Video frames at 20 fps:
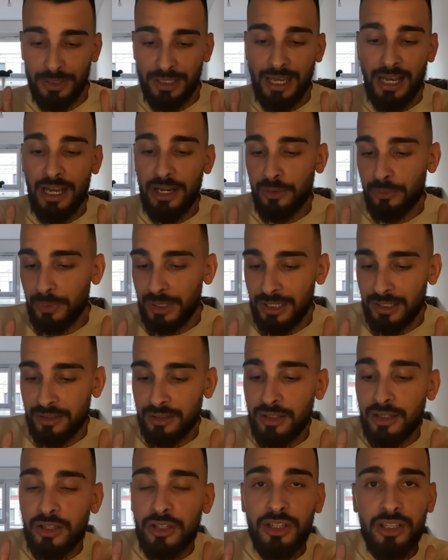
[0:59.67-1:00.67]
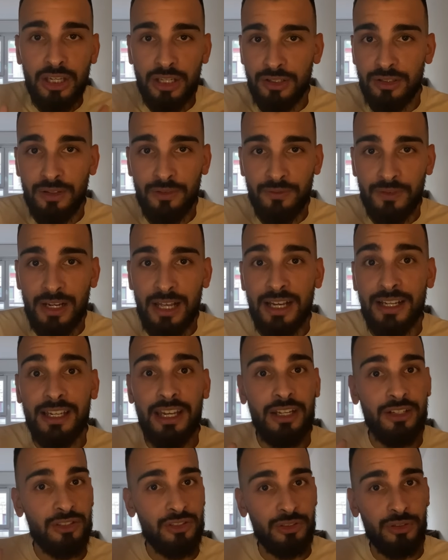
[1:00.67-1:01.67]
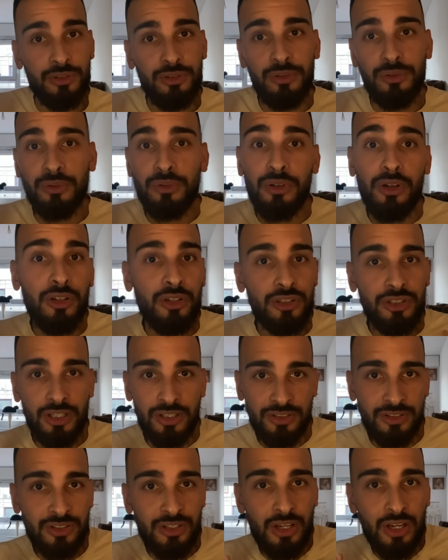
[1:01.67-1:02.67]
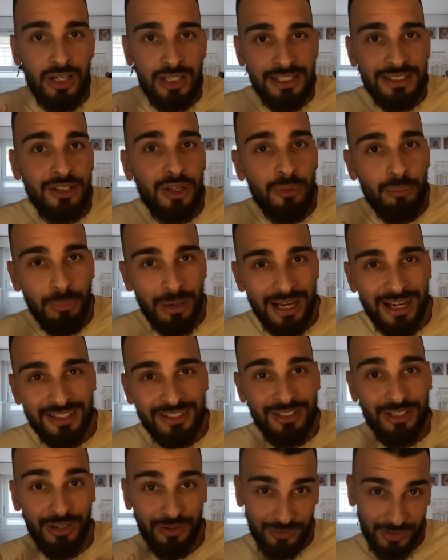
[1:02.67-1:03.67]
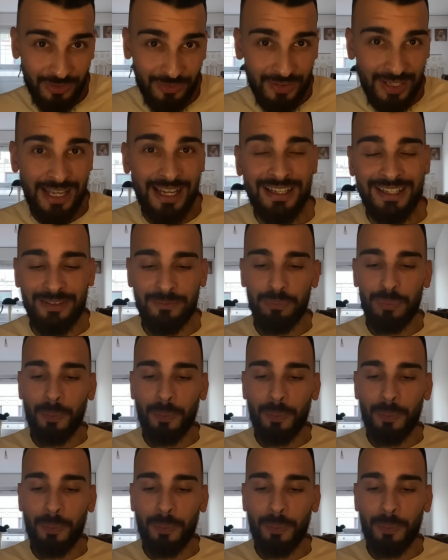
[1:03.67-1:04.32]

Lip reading: I will cut the flag and show you just a little part of the flag.